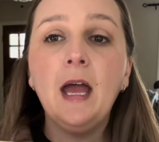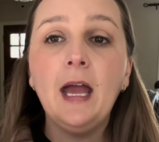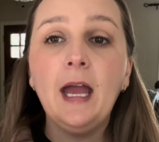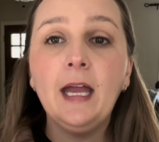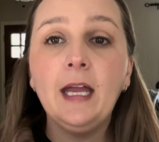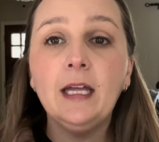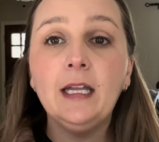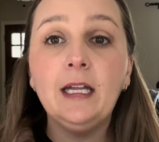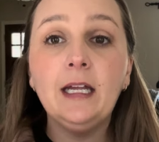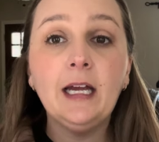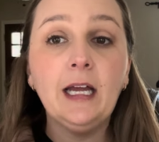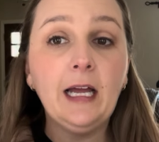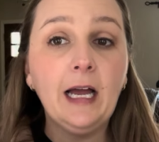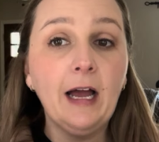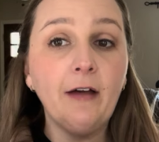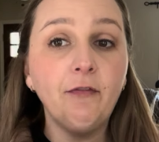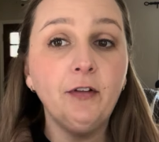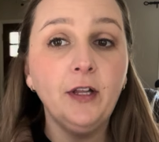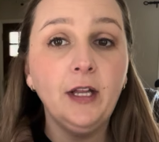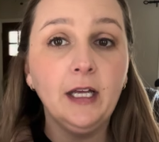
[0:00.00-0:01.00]
and
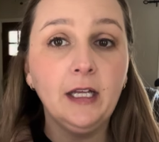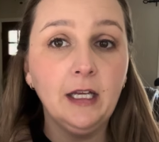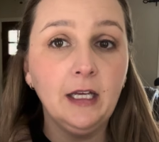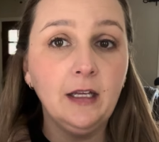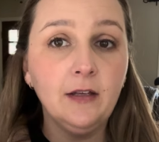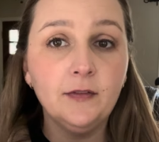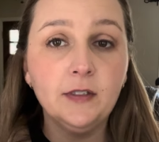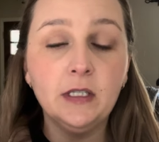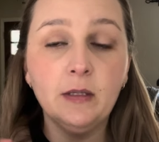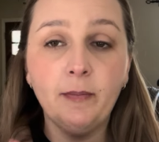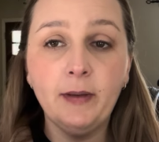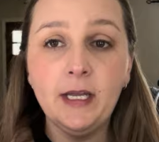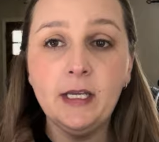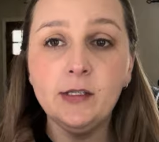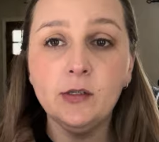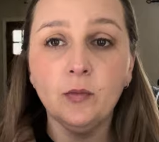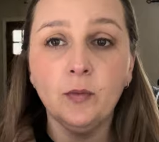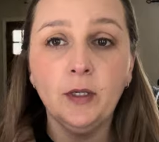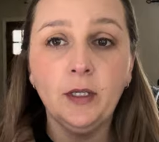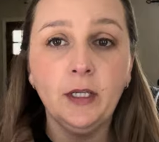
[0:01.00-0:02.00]
I feel like it gives the
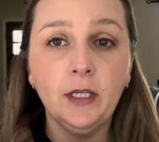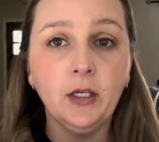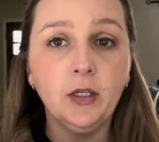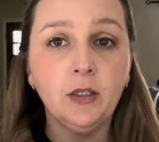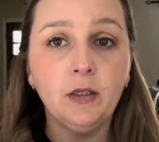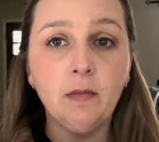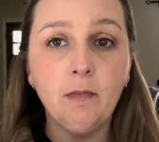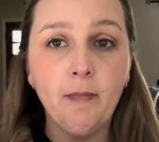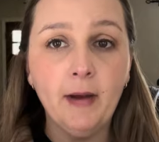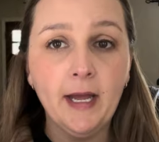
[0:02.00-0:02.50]
bees a really good